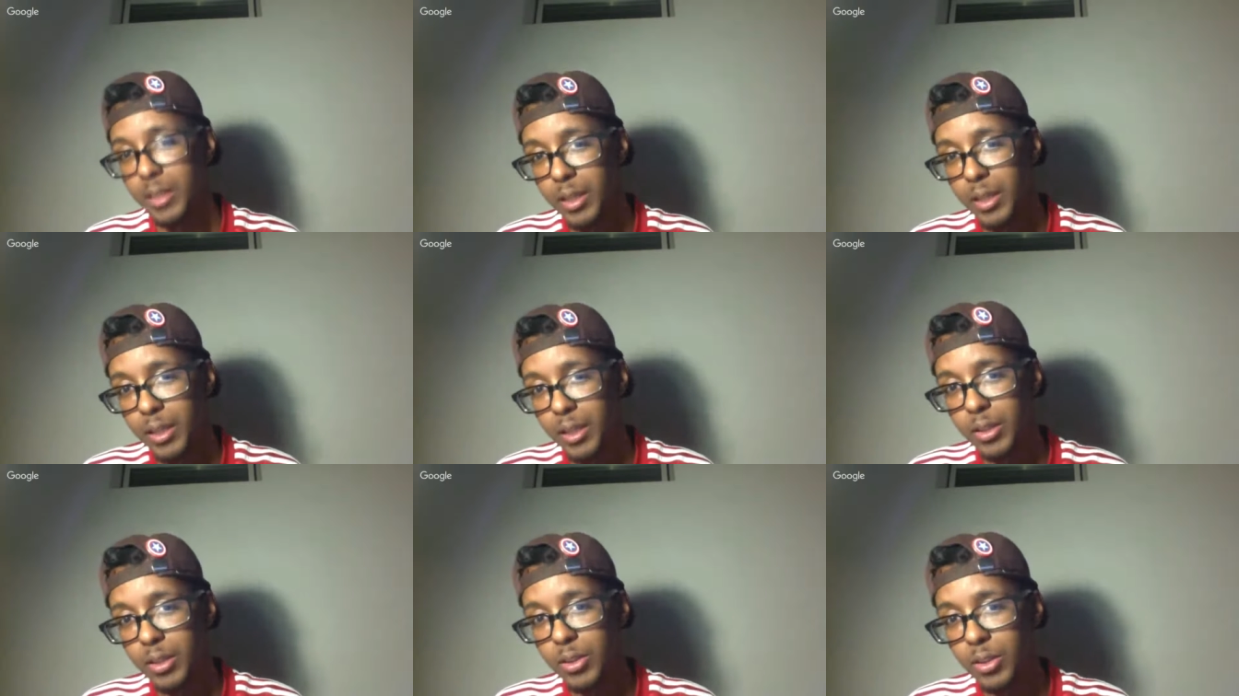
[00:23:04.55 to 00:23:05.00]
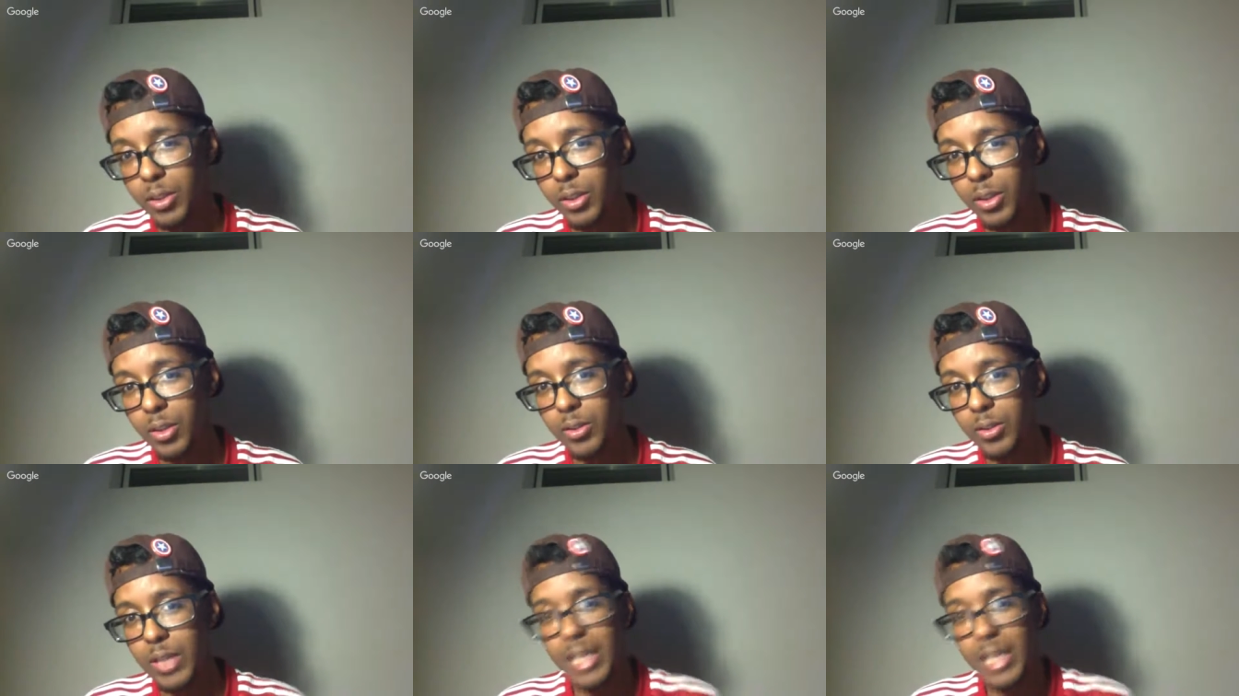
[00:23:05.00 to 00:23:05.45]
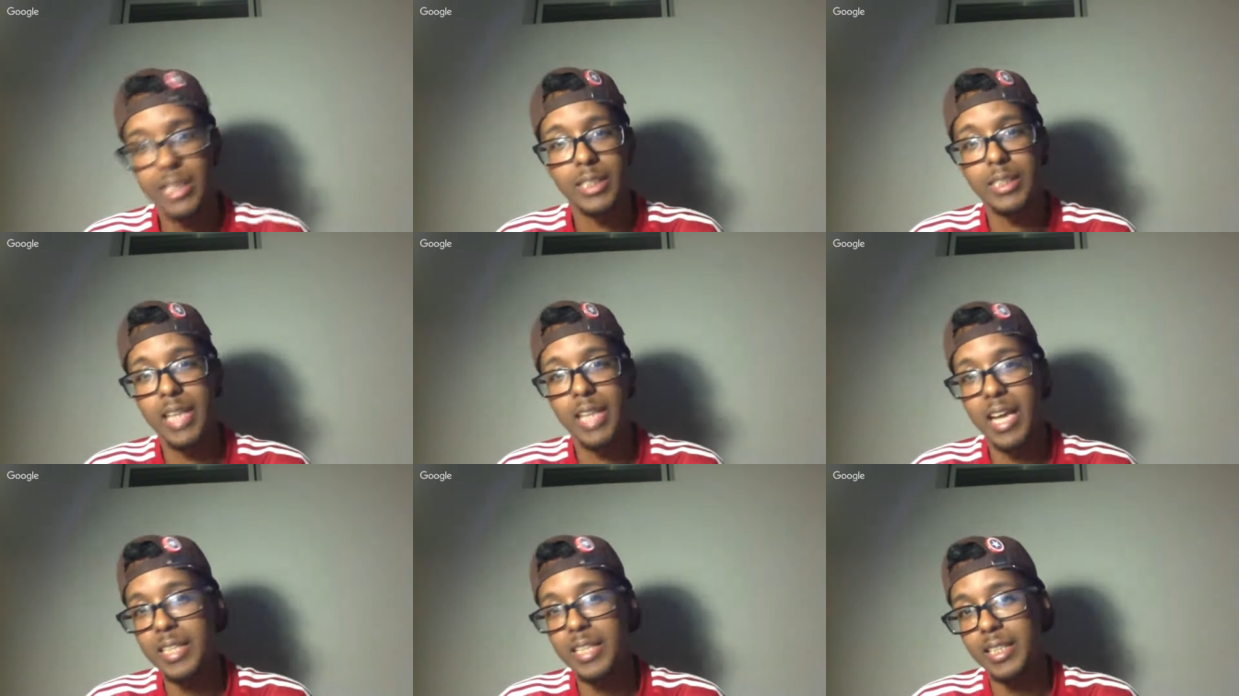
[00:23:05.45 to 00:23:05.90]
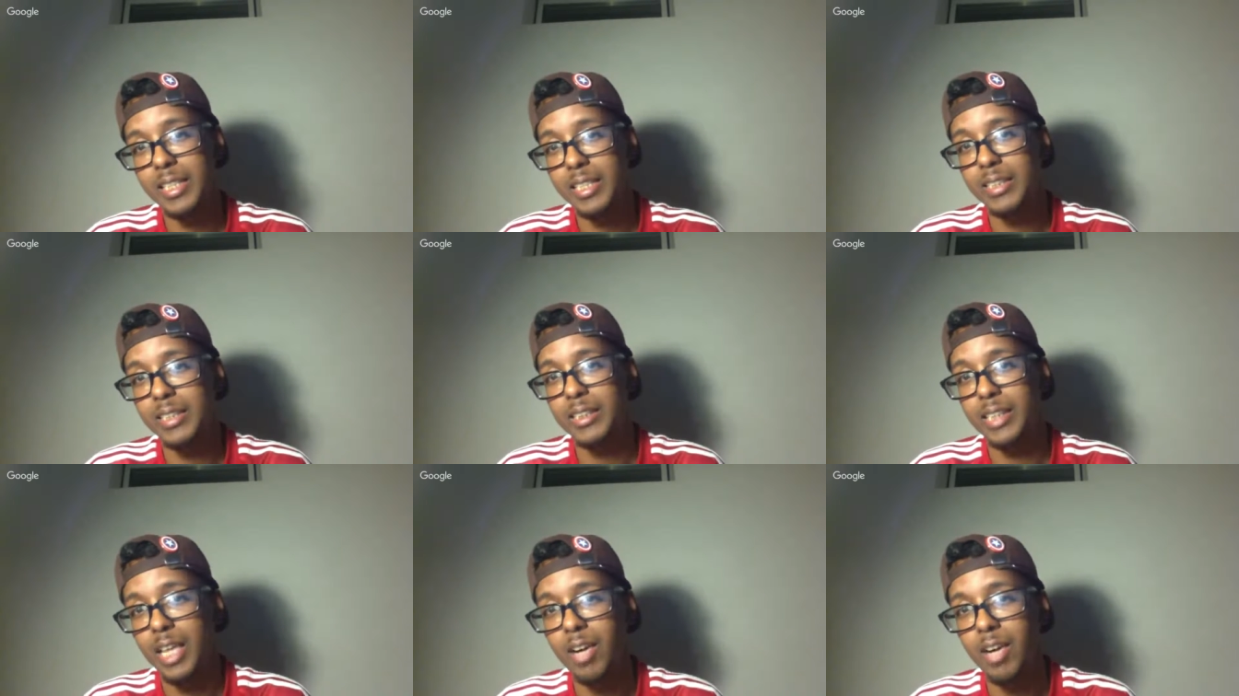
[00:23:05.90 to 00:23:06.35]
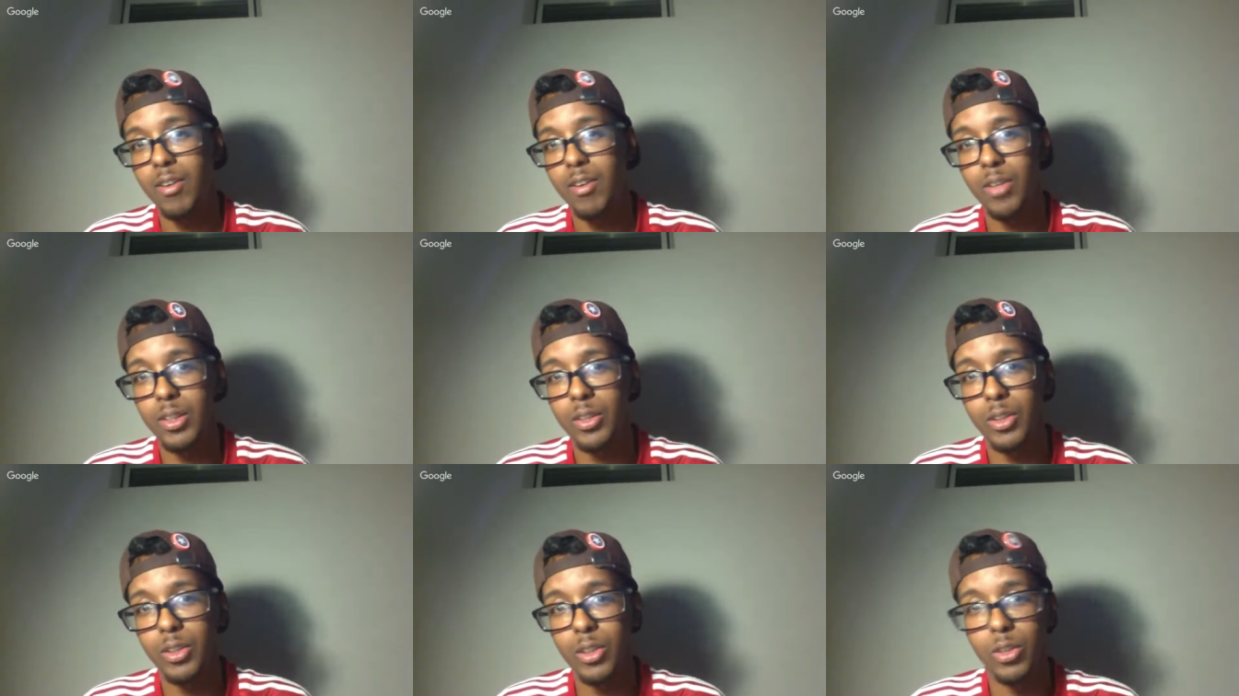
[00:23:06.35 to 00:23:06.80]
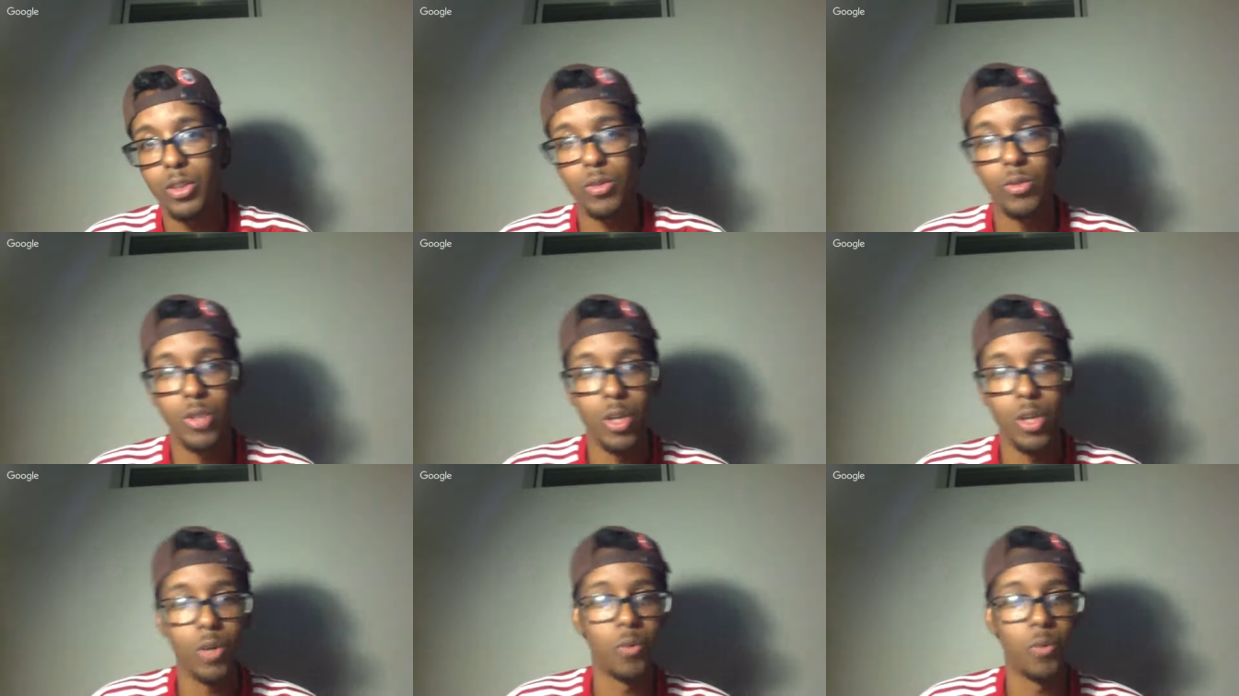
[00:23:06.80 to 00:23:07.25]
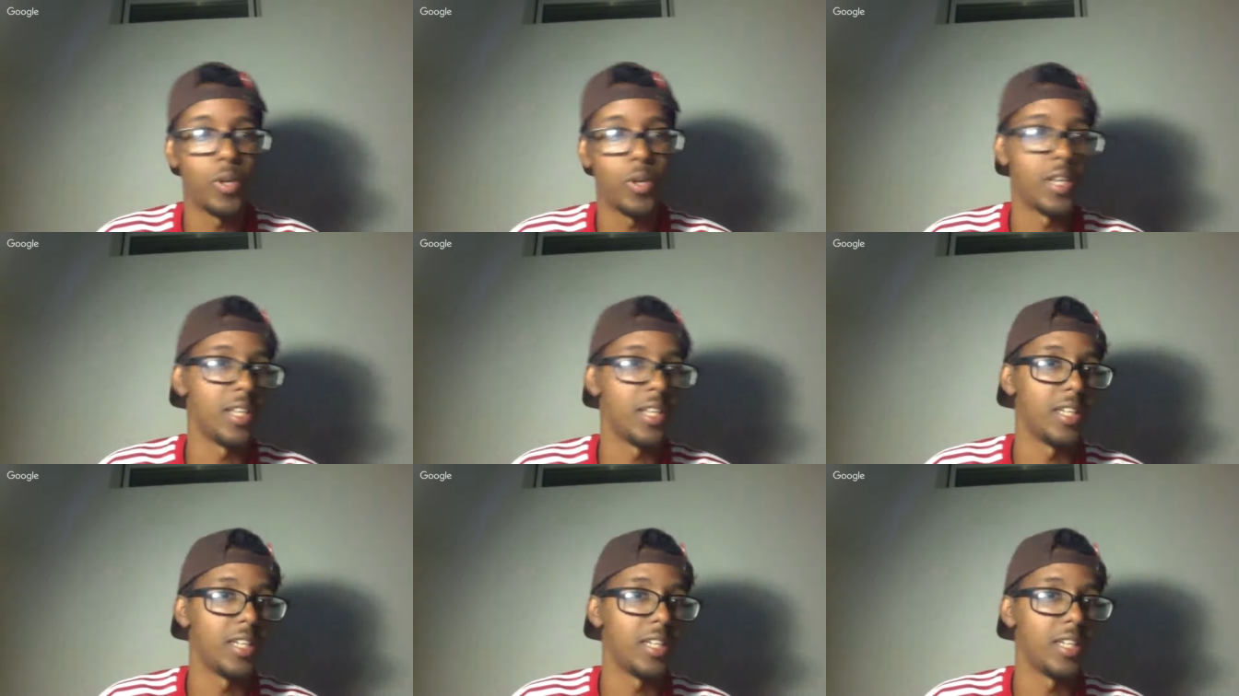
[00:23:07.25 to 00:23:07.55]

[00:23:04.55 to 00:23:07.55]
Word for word: You know, that's that's his character. You know what he is.